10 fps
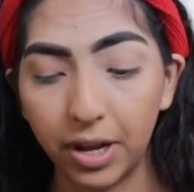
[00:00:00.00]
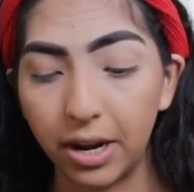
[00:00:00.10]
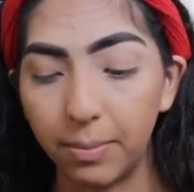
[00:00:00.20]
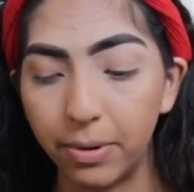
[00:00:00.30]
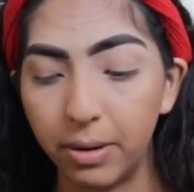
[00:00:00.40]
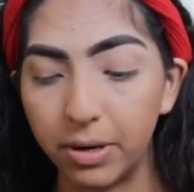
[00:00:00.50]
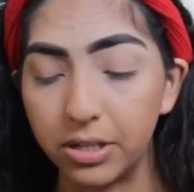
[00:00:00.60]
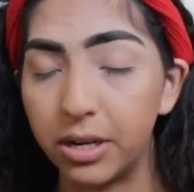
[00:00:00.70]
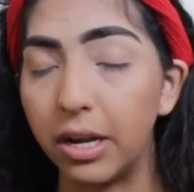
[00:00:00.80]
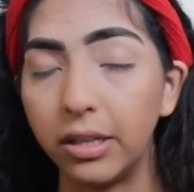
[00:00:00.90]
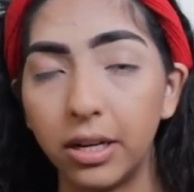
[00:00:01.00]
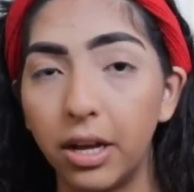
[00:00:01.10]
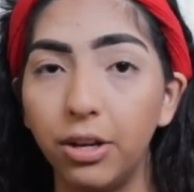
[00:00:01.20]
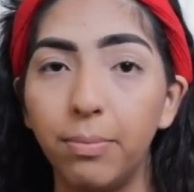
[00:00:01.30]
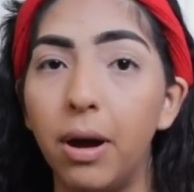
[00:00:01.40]
and I pretty much got the
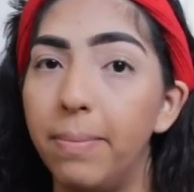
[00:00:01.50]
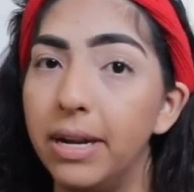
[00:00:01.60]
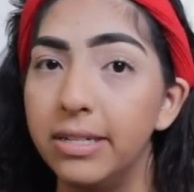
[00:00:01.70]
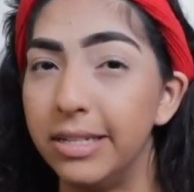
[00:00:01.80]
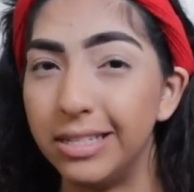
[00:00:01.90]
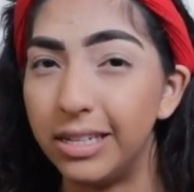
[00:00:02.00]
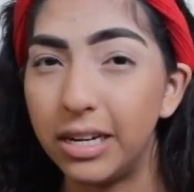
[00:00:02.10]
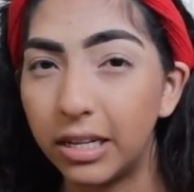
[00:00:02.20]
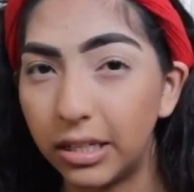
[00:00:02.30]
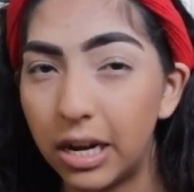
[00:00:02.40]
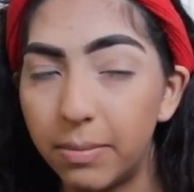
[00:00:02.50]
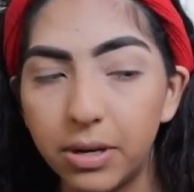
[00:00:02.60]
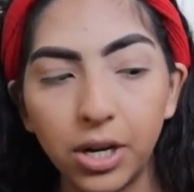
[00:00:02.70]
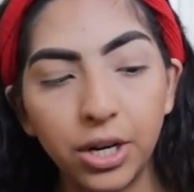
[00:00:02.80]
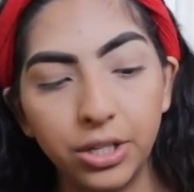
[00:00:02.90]
ColourPop and Disney
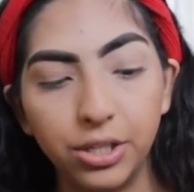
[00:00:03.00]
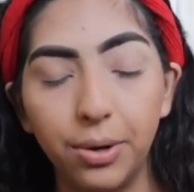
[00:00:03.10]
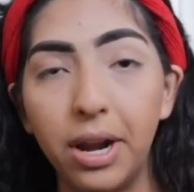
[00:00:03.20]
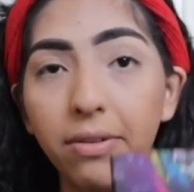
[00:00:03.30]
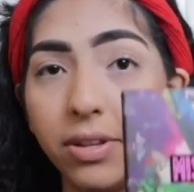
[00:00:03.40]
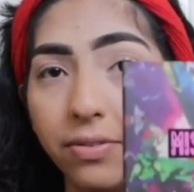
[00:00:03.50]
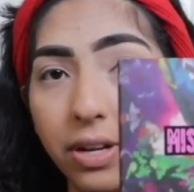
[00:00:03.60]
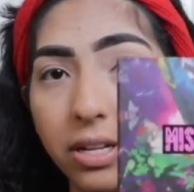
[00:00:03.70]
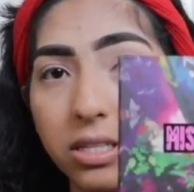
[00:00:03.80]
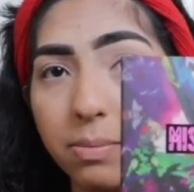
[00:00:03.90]
collab. So I had the Villains